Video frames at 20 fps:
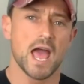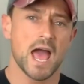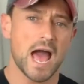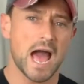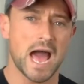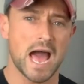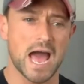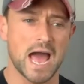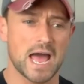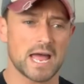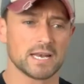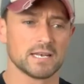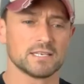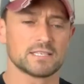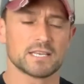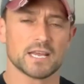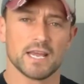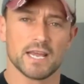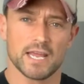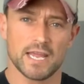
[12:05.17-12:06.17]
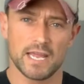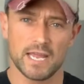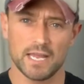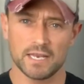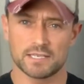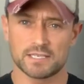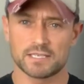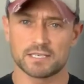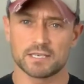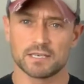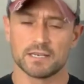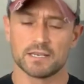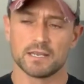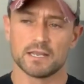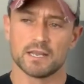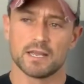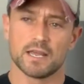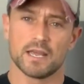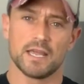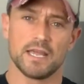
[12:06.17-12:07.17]
and it
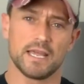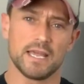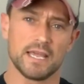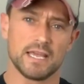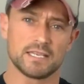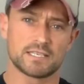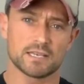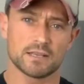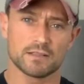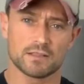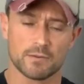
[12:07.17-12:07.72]
is